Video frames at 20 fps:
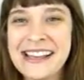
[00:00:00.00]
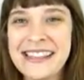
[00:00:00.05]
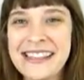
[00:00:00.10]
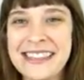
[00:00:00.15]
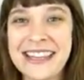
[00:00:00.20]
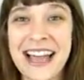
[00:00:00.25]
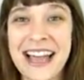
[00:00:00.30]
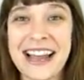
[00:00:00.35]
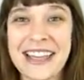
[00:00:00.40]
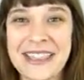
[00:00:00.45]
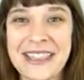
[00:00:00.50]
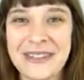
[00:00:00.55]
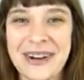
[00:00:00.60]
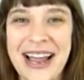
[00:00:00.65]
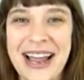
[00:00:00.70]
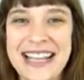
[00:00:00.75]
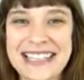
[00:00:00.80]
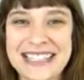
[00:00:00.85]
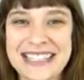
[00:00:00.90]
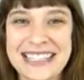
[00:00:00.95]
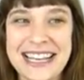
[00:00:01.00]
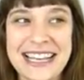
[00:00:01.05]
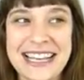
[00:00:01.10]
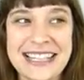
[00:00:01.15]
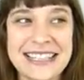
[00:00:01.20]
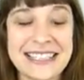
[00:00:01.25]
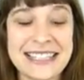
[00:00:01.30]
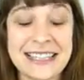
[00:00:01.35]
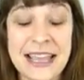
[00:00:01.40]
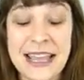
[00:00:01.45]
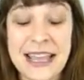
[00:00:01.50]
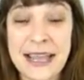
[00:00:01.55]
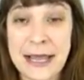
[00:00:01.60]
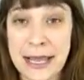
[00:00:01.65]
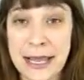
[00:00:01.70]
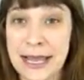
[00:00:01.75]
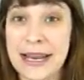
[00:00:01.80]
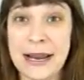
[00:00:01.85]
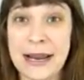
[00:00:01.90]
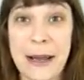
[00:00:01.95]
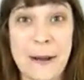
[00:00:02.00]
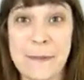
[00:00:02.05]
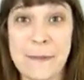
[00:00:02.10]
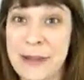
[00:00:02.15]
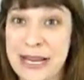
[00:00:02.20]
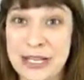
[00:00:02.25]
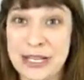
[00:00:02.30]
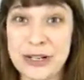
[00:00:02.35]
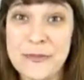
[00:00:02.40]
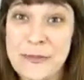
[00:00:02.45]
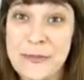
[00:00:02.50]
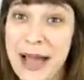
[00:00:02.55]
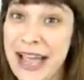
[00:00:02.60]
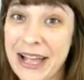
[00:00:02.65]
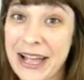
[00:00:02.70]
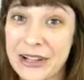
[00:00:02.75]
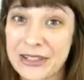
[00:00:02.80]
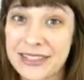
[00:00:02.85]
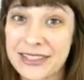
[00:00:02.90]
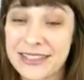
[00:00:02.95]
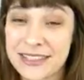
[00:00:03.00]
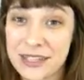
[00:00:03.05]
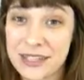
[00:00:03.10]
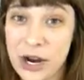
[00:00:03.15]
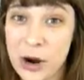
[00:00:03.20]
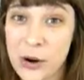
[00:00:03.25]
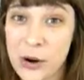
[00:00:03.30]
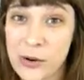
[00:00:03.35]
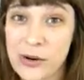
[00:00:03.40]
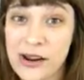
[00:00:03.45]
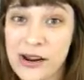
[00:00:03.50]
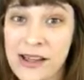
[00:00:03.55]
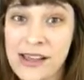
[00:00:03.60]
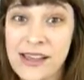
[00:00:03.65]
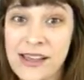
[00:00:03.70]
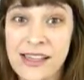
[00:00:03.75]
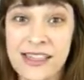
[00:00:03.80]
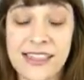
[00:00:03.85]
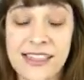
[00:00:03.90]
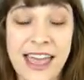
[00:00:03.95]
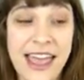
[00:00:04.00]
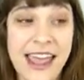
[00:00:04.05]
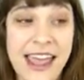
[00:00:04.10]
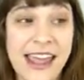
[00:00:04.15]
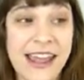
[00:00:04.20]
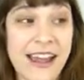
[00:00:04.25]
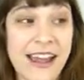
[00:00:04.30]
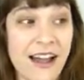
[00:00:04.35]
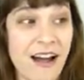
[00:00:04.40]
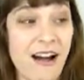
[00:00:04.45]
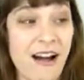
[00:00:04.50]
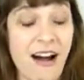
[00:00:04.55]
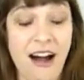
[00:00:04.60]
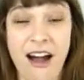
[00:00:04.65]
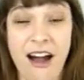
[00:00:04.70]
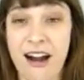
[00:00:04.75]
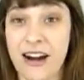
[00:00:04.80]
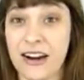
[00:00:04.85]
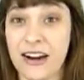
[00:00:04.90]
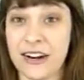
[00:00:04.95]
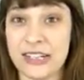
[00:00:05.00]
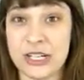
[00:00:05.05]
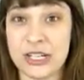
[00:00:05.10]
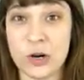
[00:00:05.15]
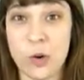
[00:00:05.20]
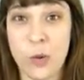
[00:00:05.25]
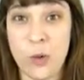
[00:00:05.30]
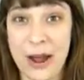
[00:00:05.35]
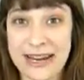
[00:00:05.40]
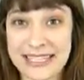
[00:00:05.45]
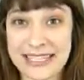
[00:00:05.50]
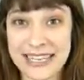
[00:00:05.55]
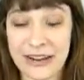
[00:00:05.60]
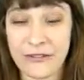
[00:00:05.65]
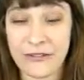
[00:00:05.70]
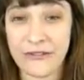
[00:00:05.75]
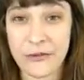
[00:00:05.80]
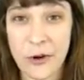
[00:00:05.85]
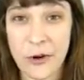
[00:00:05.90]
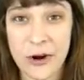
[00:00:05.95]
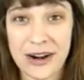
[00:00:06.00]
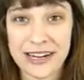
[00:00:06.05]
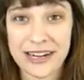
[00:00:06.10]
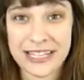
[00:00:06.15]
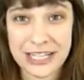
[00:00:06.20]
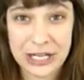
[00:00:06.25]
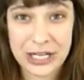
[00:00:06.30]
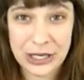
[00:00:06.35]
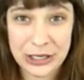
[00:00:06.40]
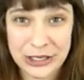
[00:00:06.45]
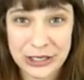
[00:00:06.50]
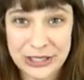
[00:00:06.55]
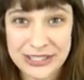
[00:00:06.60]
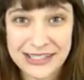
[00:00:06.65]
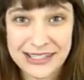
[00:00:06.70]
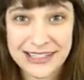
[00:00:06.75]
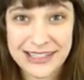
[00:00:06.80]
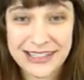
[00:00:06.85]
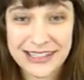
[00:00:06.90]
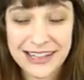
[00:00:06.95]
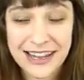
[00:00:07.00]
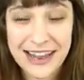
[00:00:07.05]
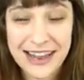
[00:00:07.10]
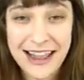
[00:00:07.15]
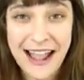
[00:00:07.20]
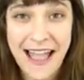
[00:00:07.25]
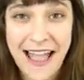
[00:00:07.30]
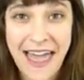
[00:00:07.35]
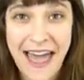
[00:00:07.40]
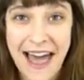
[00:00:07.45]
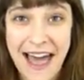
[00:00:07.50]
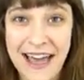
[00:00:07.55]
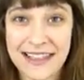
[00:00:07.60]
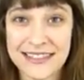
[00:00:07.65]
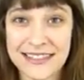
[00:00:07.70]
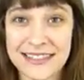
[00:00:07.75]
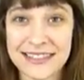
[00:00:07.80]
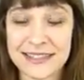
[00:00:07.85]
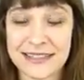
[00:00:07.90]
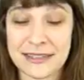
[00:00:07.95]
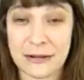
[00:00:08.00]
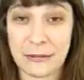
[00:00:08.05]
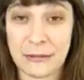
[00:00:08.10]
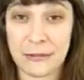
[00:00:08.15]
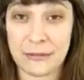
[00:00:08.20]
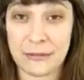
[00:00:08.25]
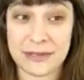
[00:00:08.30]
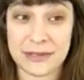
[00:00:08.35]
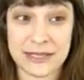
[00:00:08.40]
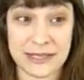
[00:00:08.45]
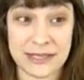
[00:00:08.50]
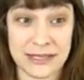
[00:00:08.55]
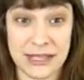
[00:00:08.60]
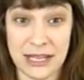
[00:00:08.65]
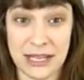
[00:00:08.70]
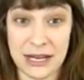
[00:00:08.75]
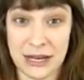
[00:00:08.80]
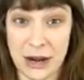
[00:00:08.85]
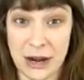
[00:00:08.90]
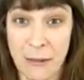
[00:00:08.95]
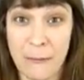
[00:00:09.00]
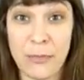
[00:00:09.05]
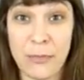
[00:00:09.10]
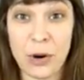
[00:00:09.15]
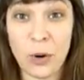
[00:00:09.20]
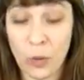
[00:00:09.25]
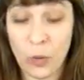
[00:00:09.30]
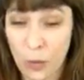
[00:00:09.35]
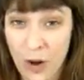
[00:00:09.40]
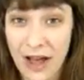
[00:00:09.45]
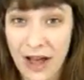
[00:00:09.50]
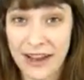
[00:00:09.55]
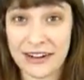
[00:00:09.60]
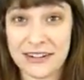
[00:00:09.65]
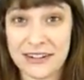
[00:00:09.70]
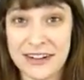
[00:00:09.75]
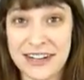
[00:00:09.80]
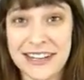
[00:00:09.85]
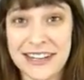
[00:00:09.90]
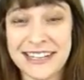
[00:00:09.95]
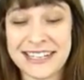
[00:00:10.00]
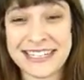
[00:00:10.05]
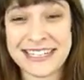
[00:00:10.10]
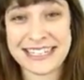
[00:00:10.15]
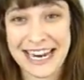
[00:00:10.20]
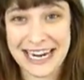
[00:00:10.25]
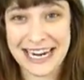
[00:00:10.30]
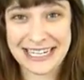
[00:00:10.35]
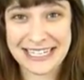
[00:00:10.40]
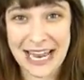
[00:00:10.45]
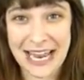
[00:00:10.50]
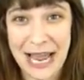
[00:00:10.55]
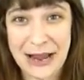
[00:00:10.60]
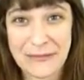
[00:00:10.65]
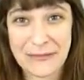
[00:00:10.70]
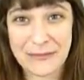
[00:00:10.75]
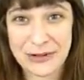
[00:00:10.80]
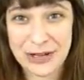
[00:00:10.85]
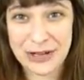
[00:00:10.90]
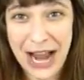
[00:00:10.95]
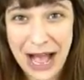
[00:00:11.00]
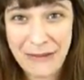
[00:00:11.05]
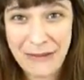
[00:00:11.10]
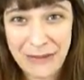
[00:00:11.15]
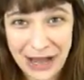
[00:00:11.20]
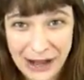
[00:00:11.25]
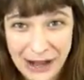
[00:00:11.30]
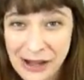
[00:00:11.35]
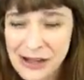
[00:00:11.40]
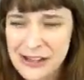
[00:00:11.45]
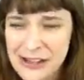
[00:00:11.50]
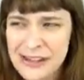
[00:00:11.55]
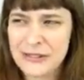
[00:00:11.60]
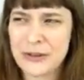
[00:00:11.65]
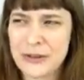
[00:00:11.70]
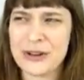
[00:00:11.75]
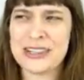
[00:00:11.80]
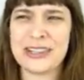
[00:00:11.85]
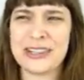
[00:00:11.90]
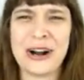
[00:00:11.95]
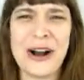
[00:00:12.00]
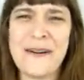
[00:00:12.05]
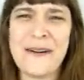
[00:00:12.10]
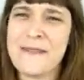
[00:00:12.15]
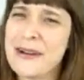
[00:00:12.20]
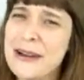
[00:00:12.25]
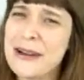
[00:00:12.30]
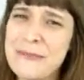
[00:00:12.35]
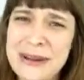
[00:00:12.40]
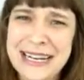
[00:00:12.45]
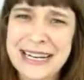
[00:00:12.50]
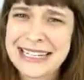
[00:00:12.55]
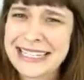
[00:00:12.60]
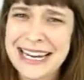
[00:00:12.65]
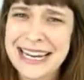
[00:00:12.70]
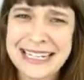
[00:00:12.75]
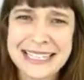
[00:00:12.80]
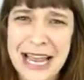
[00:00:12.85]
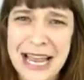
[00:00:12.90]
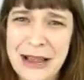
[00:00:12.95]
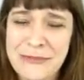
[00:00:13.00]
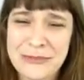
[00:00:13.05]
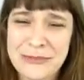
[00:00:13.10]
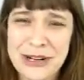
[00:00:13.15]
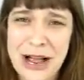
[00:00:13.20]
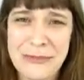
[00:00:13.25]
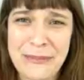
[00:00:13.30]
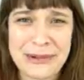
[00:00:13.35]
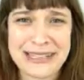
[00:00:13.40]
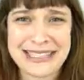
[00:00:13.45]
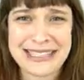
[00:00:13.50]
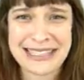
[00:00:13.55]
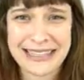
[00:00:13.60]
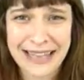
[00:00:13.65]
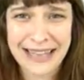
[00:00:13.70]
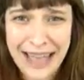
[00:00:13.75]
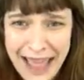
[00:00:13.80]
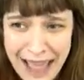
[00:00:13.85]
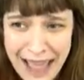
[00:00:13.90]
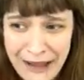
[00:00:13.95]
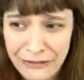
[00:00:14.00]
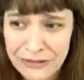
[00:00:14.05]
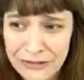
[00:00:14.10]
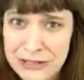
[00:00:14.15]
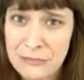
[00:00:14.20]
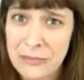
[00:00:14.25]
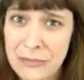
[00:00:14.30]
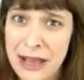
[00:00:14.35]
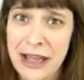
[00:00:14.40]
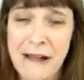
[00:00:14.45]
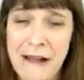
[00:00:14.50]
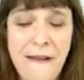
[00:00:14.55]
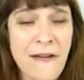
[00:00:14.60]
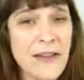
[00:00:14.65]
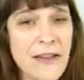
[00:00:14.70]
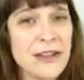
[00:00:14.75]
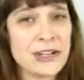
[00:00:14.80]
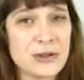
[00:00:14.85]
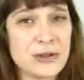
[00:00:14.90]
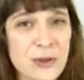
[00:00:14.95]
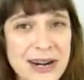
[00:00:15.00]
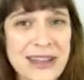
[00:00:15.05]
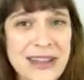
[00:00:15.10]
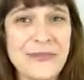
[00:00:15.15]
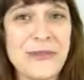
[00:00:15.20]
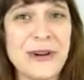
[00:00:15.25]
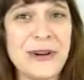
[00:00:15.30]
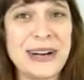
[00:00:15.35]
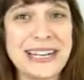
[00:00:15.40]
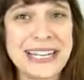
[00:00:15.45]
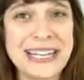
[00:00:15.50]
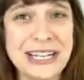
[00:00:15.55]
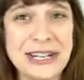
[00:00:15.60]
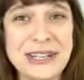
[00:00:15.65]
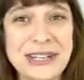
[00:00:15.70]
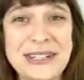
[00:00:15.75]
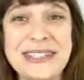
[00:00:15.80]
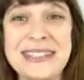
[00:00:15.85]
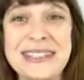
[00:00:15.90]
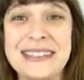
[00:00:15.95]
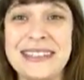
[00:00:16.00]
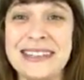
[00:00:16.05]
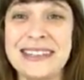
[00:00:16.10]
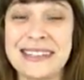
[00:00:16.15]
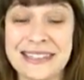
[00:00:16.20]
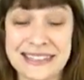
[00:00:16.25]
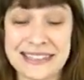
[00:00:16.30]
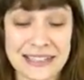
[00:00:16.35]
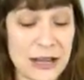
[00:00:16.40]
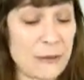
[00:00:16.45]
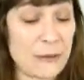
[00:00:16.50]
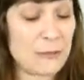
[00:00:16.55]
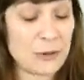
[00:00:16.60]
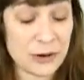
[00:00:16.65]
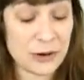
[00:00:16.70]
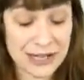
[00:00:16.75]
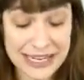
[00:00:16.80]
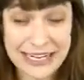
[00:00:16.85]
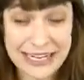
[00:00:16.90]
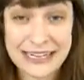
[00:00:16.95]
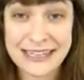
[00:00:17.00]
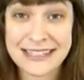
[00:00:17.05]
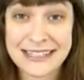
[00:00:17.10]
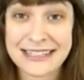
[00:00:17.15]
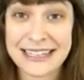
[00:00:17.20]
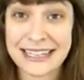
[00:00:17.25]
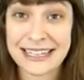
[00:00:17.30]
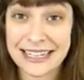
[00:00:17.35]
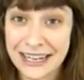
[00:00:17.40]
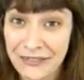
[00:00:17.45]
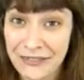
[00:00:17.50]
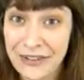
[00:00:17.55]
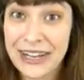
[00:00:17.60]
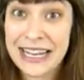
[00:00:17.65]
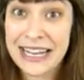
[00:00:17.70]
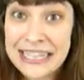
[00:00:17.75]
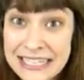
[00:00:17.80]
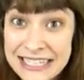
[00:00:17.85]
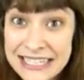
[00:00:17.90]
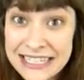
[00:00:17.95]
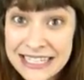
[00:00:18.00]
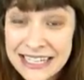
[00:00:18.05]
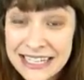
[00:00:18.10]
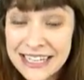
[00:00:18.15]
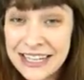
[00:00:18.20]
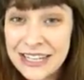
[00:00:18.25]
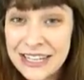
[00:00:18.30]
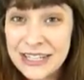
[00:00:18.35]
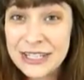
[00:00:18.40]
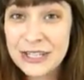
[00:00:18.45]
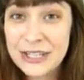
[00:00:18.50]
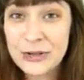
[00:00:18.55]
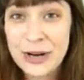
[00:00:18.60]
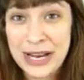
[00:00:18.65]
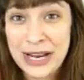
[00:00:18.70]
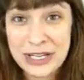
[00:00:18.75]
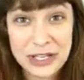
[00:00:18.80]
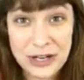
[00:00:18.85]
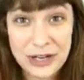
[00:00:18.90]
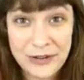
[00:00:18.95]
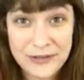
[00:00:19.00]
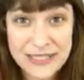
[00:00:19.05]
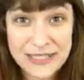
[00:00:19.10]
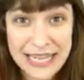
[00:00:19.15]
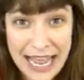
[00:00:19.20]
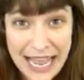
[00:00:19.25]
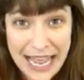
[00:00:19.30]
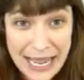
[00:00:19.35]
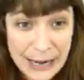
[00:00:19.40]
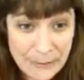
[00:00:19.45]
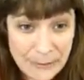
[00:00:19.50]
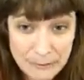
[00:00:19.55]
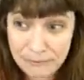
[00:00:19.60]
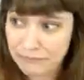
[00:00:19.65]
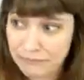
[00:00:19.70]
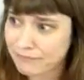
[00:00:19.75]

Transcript: The Young and the Restless hit a major milestone. They our 24 years as the number one daytime drama. Of course, there aren't very many daytime dramas left, but 24 years is a pretty significant stretch of time.